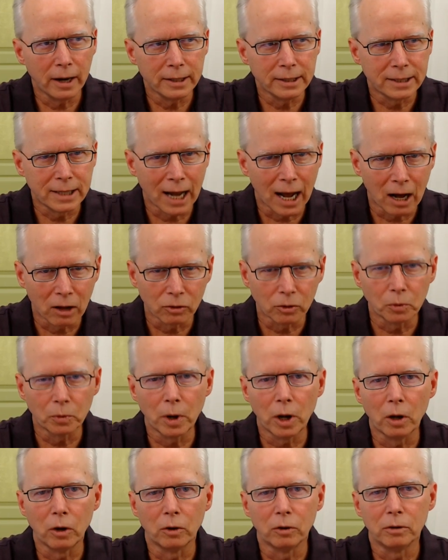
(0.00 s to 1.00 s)
down the
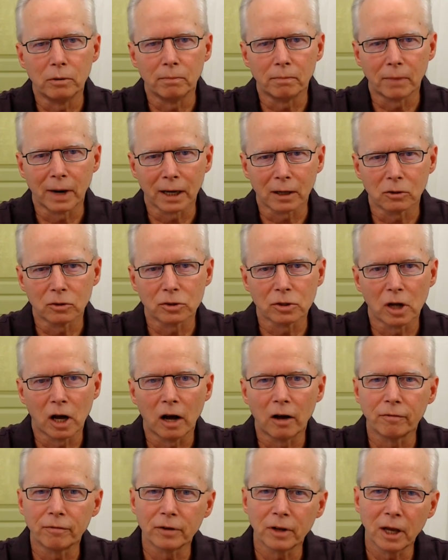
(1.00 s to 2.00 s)
road,
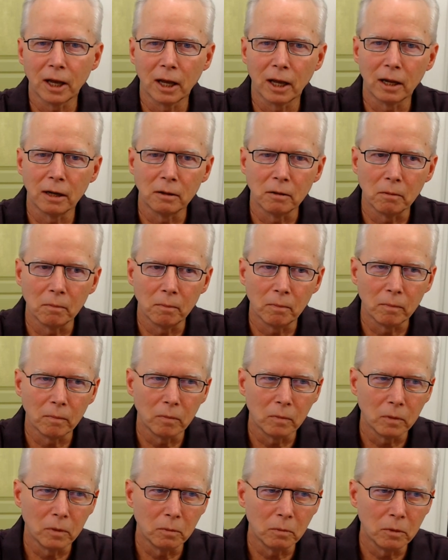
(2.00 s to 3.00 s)
Microsoft can
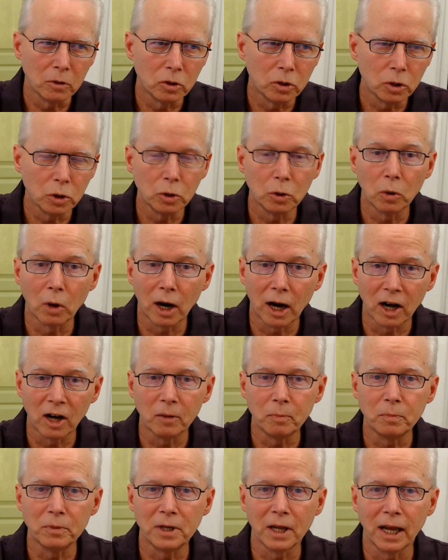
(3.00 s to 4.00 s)
do
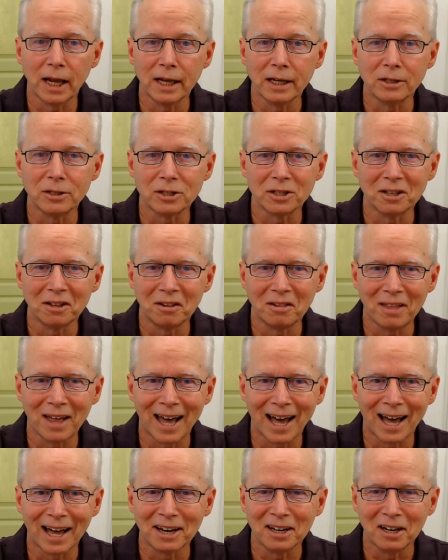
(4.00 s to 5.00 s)
updates
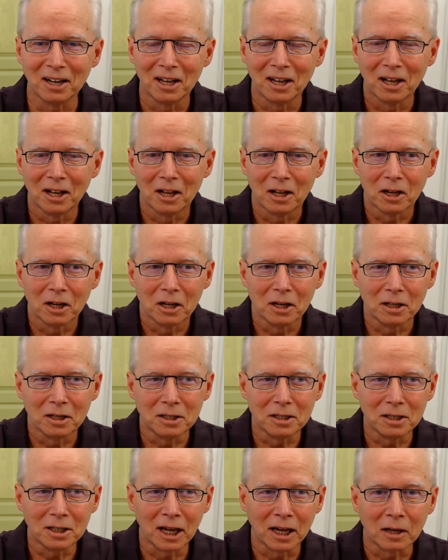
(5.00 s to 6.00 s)
that
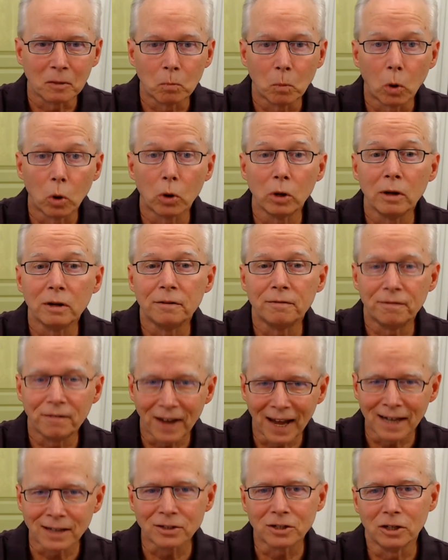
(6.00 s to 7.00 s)
take more
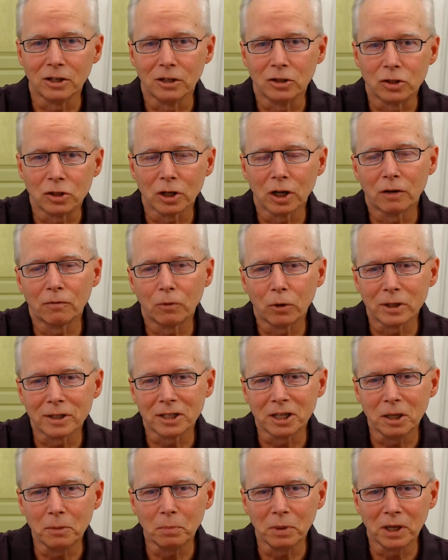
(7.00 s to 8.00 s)
advantage of what
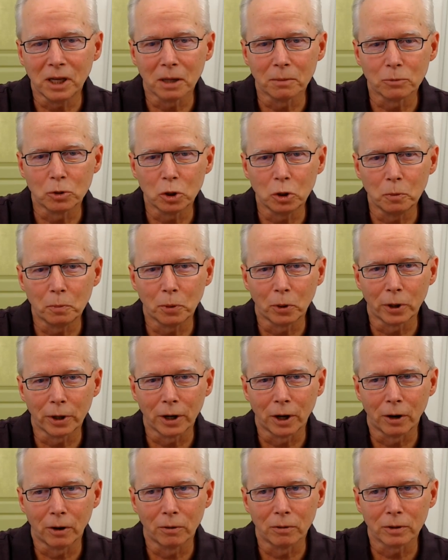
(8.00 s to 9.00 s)
TPM
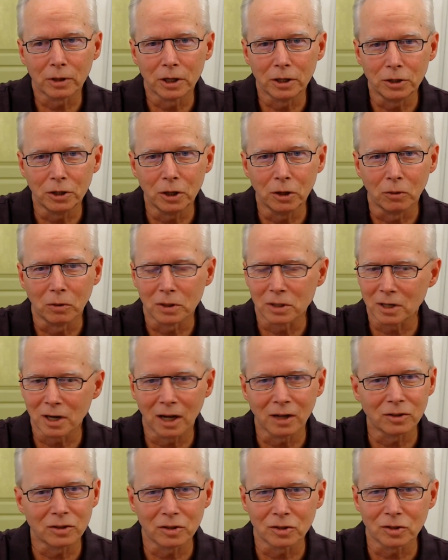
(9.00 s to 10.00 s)
2.0 can do. It's
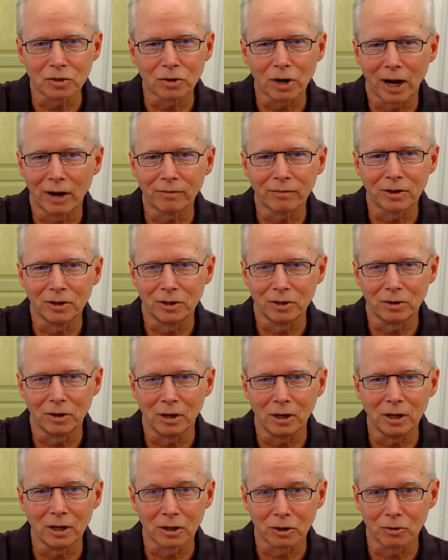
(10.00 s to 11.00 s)
not just drive
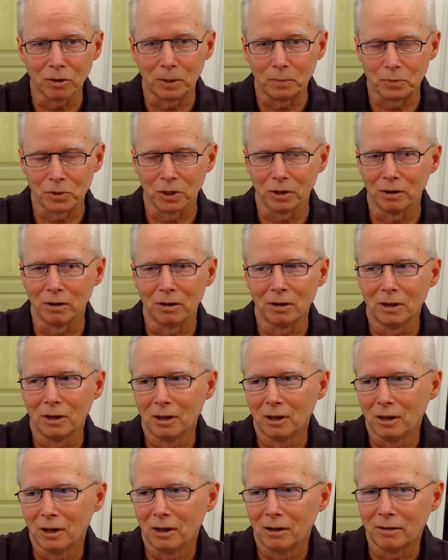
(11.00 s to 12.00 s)
encryption,
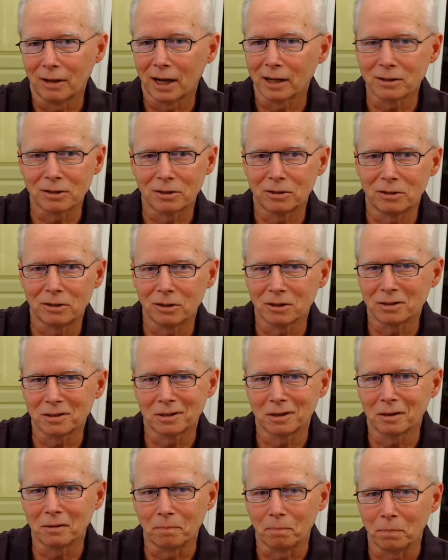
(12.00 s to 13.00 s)
that's
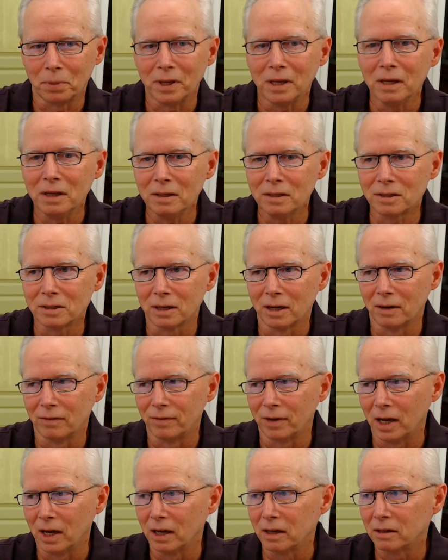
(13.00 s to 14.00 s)
just a piece of
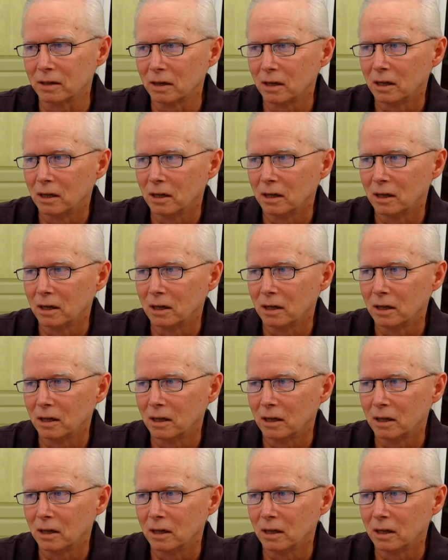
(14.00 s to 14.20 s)
it.